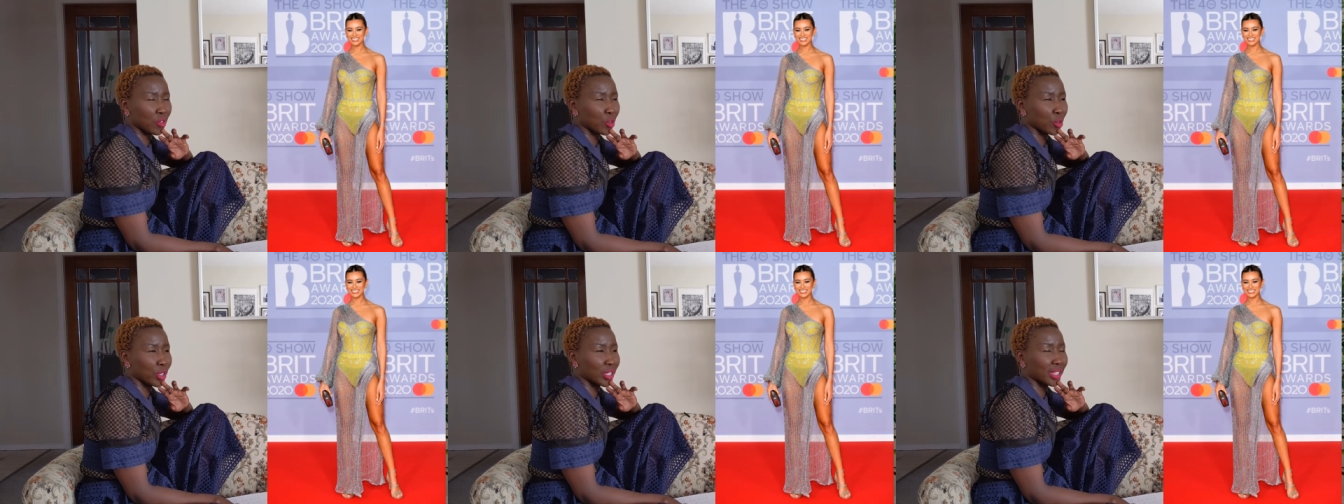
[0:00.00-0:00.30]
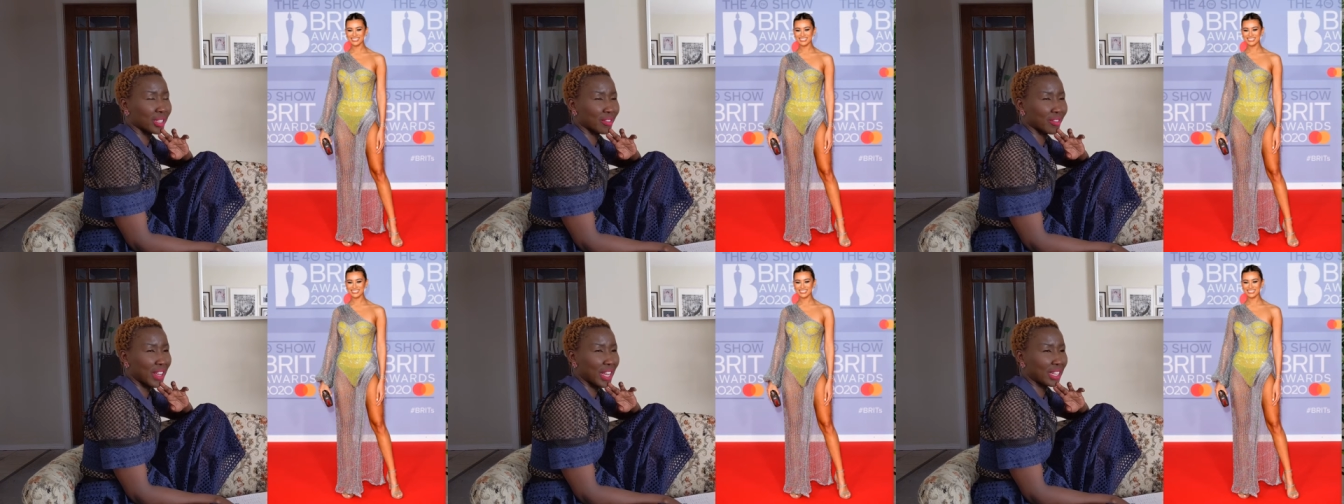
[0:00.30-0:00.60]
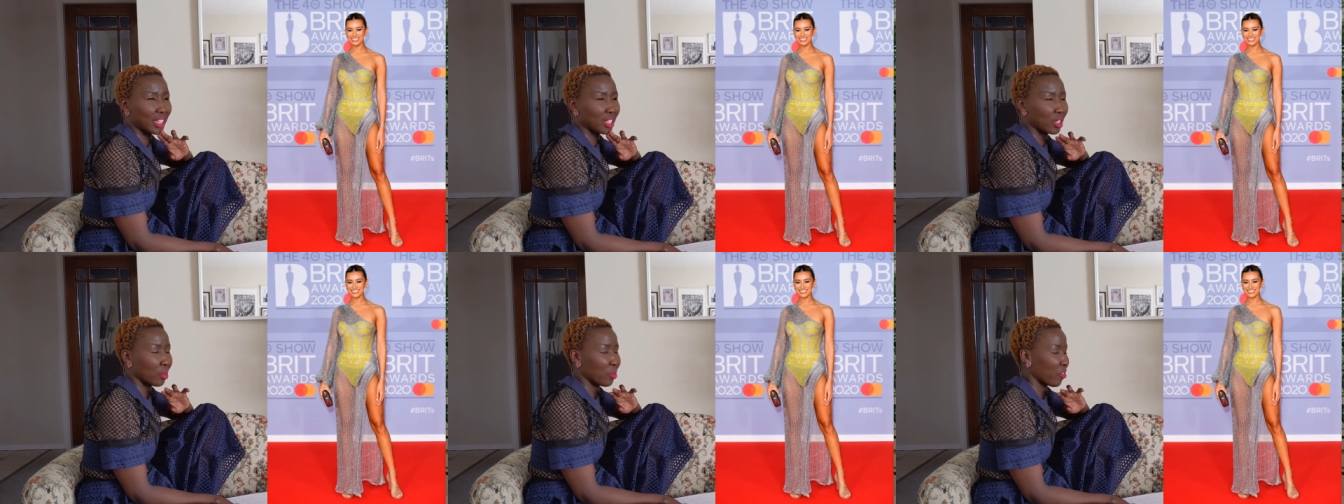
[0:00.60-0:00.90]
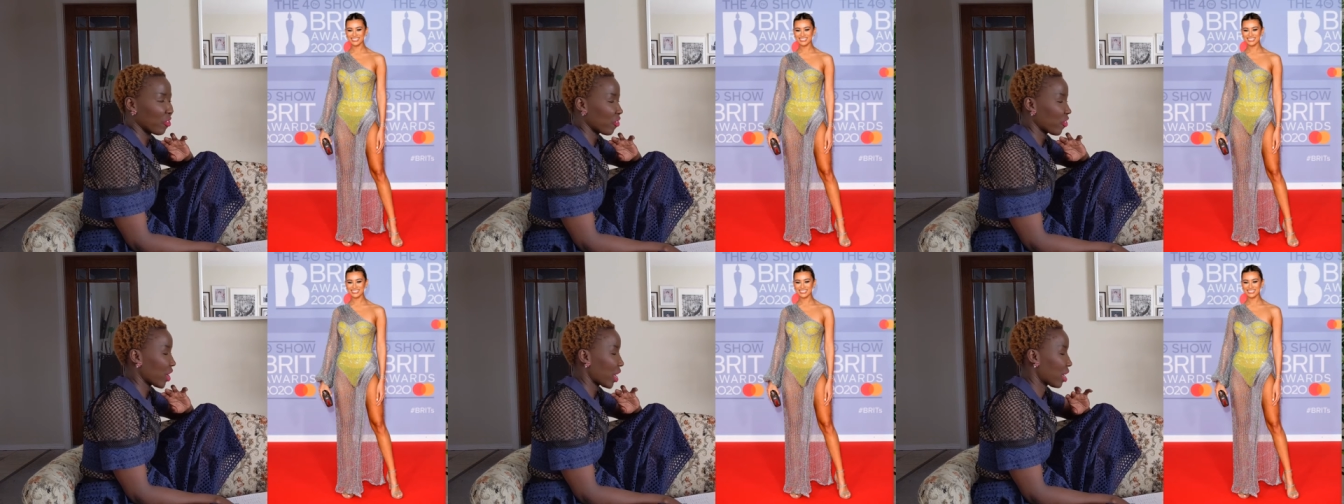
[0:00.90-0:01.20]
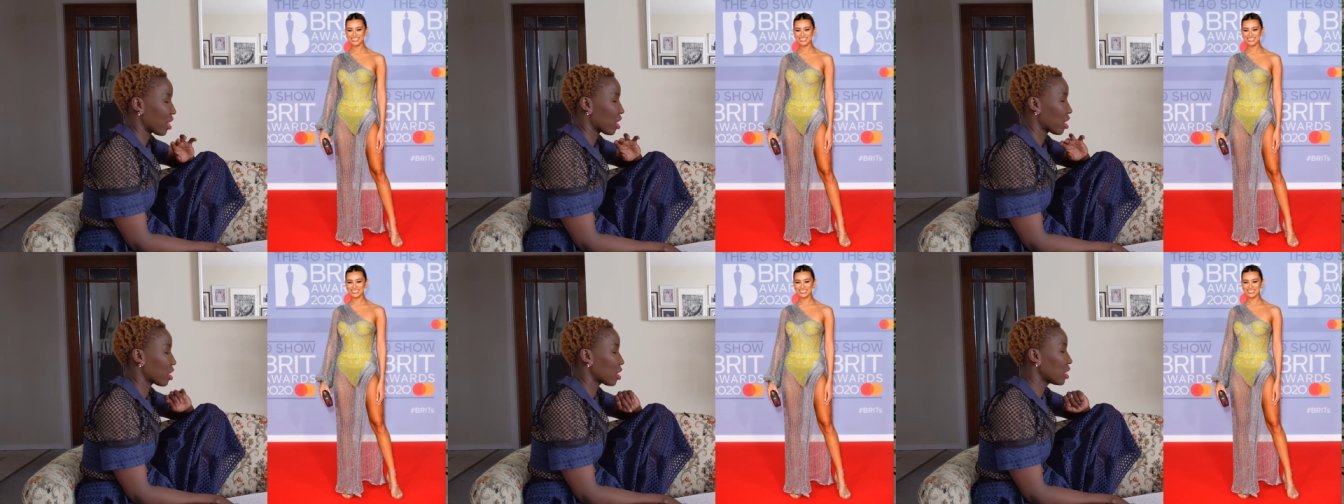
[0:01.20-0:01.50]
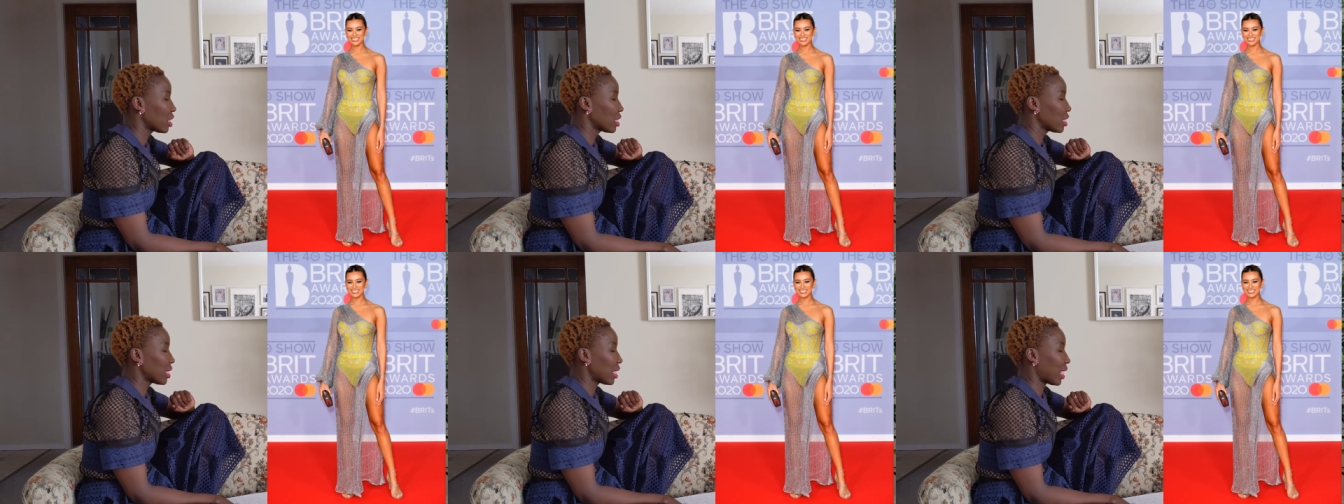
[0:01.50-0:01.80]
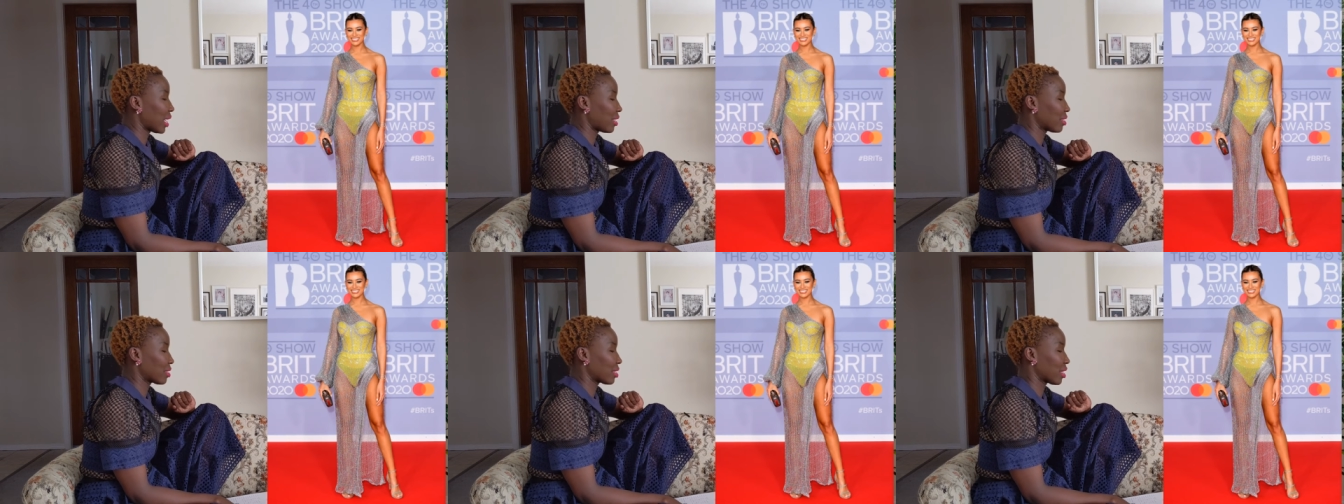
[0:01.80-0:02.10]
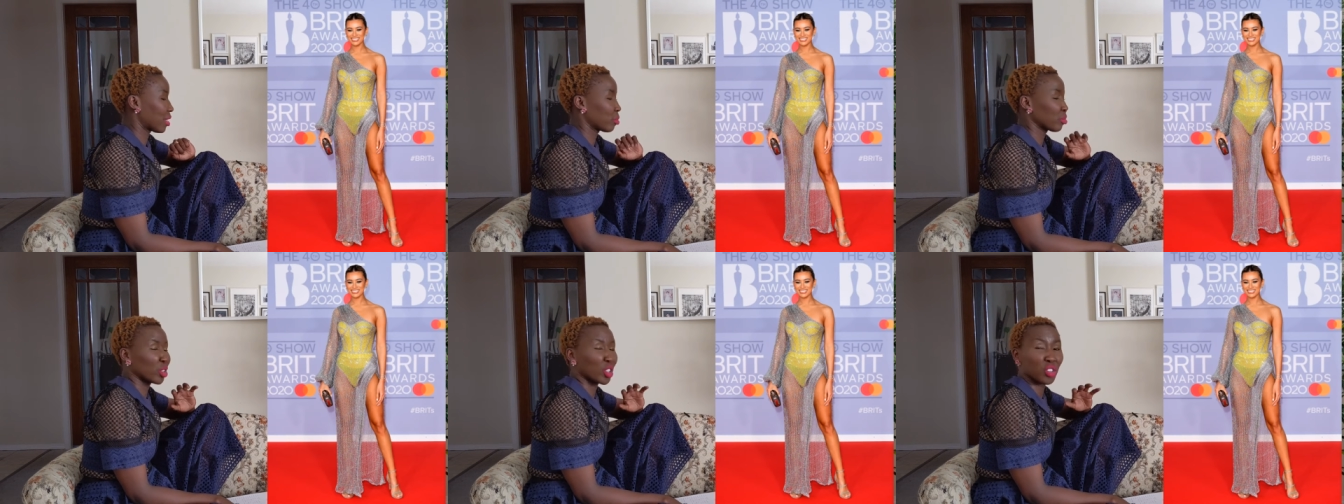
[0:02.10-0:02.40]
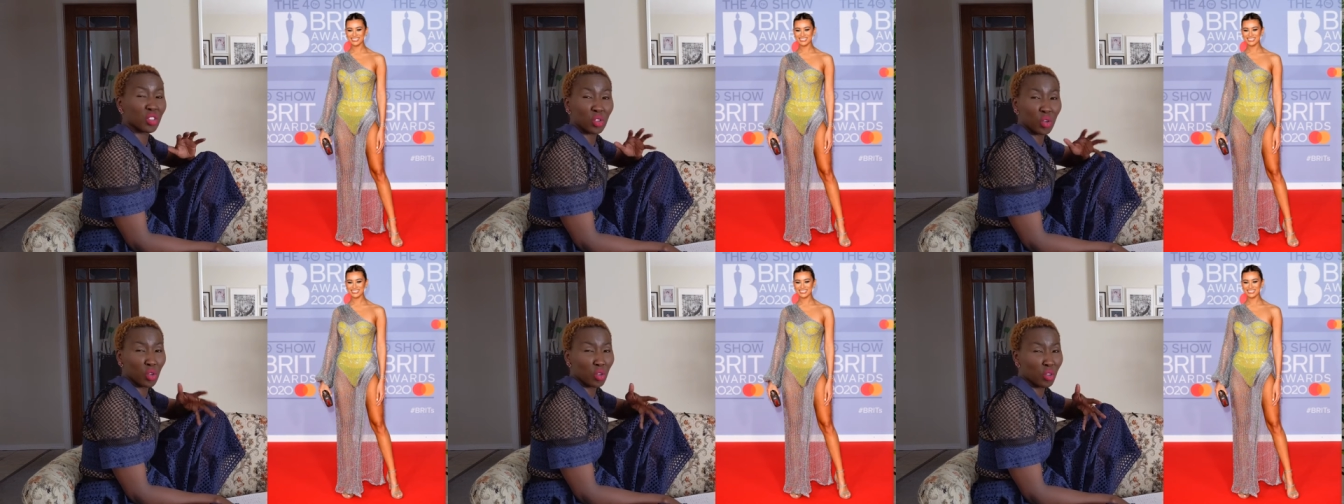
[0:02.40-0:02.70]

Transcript: for the Vanity Fair, I said I'm just